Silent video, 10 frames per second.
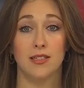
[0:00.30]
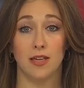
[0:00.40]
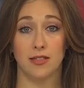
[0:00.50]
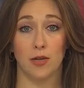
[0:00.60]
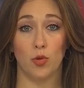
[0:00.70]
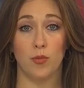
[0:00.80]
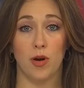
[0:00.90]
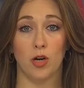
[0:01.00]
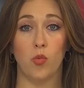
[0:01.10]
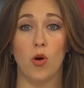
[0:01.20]
Sunday will
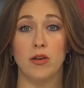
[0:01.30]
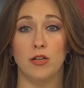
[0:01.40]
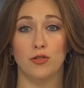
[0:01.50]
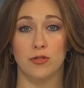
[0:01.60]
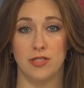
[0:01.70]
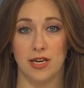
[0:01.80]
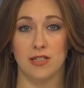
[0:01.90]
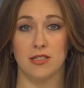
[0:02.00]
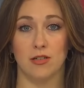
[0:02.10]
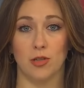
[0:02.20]
mark 100
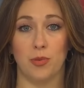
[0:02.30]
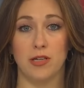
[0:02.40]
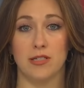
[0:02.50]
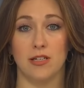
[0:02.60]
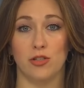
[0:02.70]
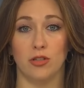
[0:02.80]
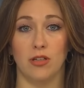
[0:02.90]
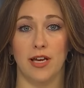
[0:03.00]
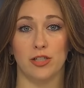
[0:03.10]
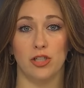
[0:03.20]
days until the presidential
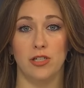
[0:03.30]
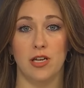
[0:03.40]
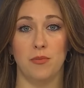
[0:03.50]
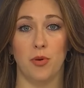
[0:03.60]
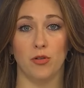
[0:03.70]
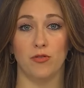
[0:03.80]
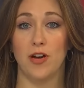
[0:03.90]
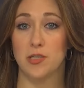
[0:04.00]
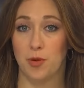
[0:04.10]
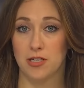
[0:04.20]
election, and both
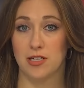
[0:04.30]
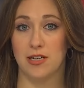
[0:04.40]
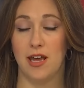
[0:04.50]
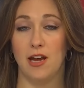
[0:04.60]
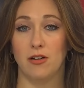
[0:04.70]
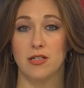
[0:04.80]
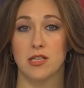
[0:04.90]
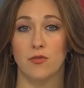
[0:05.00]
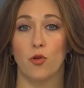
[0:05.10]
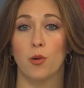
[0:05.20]
Vice President Harris
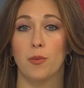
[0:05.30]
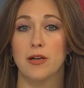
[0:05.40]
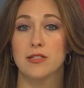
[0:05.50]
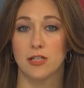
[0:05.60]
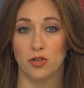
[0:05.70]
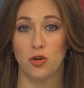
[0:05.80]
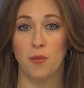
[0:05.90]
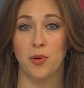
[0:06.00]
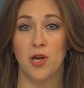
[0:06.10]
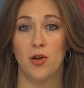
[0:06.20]
and former President
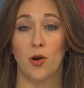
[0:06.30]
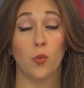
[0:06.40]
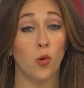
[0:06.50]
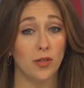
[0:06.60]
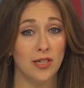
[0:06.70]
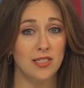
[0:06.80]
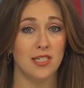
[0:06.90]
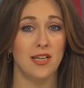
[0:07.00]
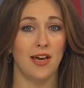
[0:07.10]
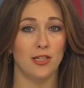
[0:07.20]
Trump are working
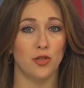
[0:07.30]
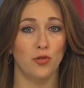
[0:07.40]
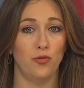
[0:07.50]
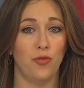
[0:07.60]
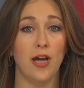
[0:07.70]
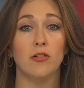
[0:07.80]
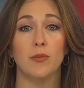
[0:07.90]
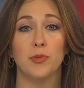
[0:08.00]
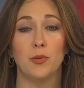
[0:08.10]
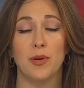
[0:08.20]
tonight to fire
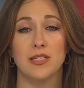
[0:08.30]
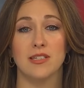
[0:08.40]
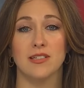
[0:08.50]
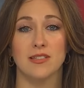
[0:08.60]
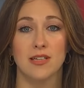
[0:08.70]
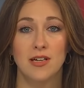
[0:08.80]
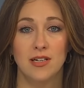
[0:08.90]
up their bases.